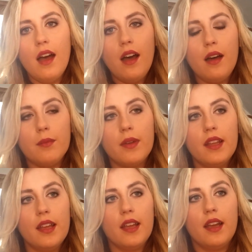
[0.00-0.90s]

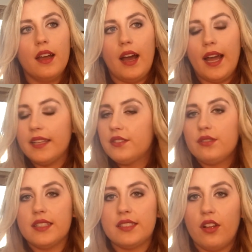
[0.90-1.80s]
I
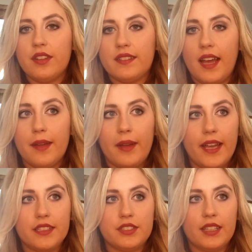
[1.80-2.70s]
do this all the time. I
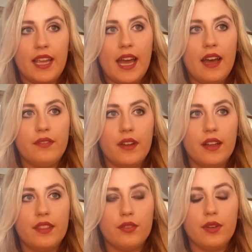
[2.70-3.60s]
actually have
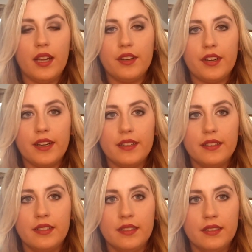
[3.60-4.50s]
a
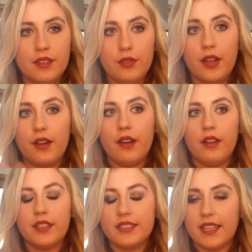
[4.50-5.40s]

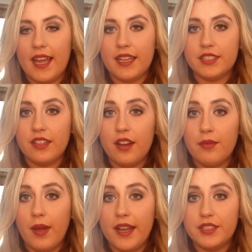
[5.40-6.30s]
$300 to cash in
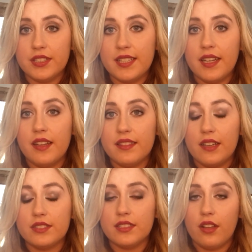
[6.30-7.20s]
on. I just hit
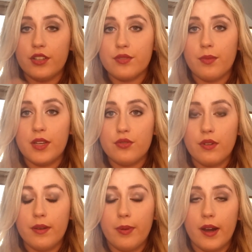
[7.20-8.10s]
$1,000 with my
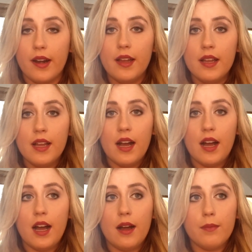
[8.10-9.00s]
jewelry bar
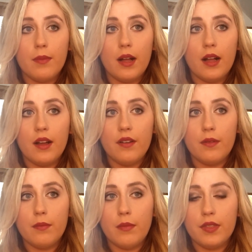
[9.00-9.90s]

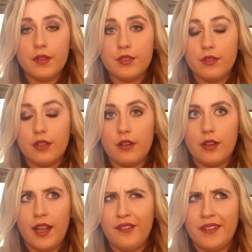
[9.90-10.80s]
a month or 2
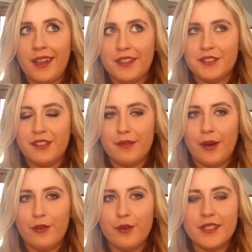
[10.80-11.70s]
ago, and I haven't cashed in on
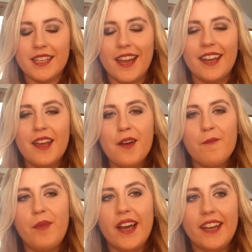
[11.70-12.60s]
my rewards yet.
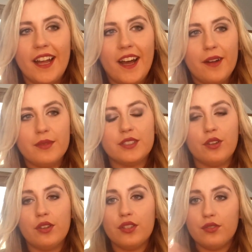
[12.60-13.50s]
But
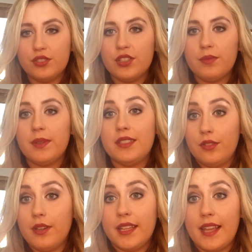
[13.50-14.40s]
so you should be
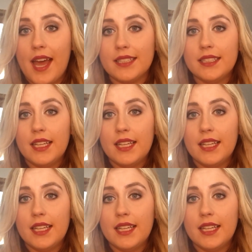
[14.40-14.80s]
doing that.